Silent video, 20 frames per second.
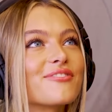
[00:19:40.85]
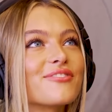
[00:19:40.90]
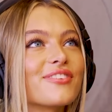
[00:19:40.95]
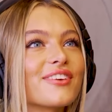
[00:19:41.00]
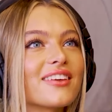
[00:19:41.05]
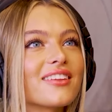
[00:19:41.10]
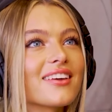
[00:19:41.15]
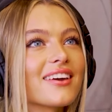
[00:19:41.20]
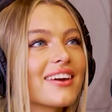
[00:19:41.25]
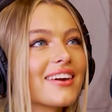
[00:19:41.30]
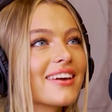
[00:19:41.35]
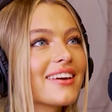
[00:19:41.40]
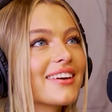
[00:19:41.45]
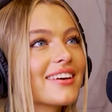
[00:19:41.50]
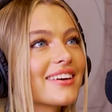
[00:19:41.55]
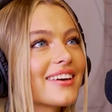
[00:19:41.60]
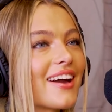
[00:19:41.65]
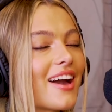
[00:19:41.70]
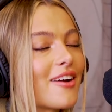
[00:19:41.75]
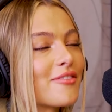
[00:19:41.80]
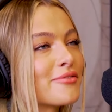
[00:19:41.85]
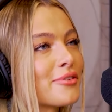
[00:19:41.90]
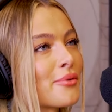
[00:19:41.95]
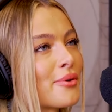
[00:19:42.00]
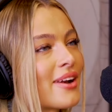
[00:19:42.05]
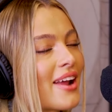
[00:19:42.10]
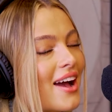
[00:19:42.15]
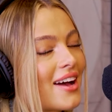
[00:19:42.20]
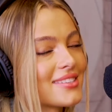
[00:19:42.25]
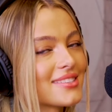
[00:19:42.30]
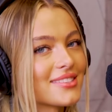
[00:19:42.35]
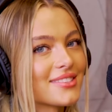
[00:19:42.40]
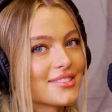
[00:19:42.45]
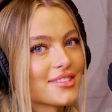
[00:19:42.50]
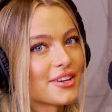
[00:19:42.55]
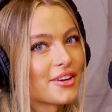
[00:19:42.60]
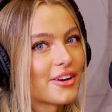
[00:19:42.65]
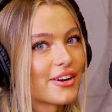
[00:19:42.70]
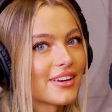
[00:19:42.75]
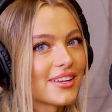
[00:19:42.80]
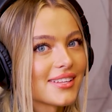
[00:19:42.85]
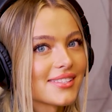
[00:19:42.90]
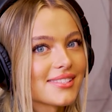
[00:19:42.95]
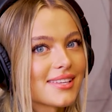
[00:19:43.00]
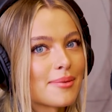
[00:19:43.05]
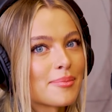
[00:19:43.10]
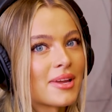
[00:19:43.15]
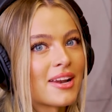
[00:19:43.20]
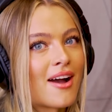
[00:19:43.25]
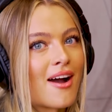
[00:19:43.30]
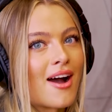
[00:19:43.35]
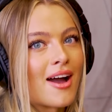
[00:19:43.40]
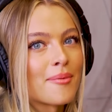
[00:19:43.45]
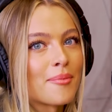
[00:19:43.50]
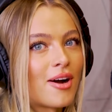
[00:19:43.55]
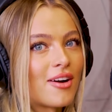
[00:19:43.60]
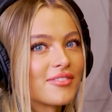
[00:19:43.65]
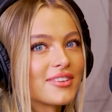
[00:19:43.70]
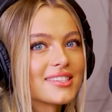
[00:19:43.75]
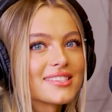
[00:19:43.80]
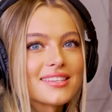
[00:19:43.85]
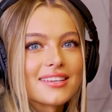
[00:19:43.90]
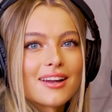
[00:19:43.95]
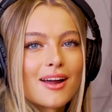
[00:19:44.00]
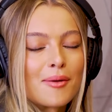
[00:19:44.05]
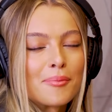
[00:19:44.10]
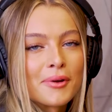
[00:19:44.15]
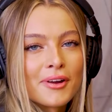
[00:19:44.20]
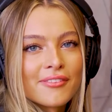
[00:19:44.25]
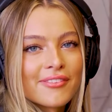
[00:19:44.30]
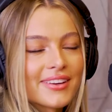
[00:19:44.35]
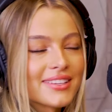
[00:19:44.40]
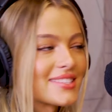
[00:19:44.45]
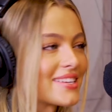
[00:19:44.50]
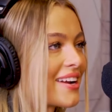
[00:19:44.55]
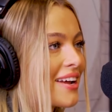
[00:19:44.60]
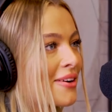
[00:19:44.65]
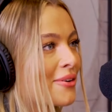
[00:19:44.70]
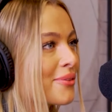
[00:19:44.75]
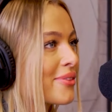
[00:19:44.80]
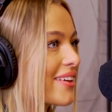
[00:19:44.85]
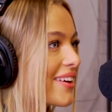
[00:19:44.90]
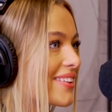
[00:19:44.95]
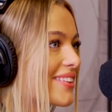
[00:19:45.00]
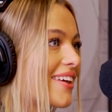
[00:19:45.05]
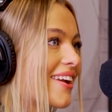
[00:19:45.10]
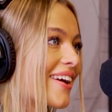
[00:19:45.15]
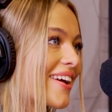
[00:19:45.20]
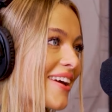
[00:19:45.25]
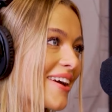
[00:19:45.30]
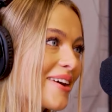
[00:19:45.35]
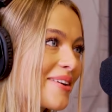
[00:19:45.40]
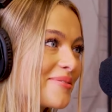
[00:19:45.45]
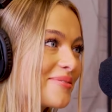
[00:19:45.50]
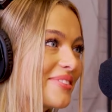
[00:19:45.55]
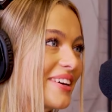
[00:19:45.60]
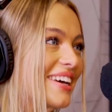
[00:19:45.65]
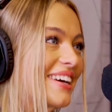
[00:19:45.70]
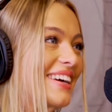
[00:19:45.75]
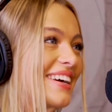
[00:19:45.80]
feel like everyone has insecurities. I mean, I'm obviously not perfect, and I don't think that I am.